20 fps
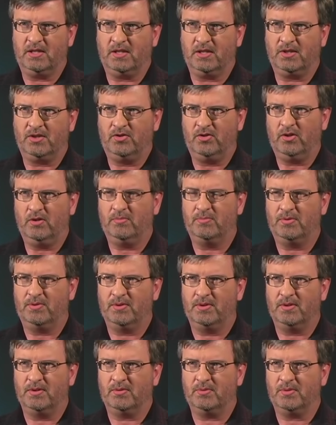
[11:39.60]
her cube,
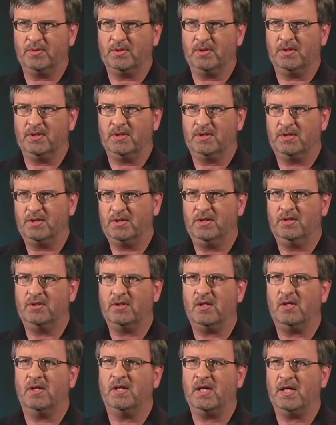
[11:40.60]
she
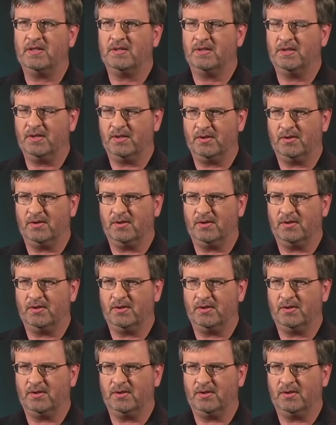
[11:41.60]
saw it as the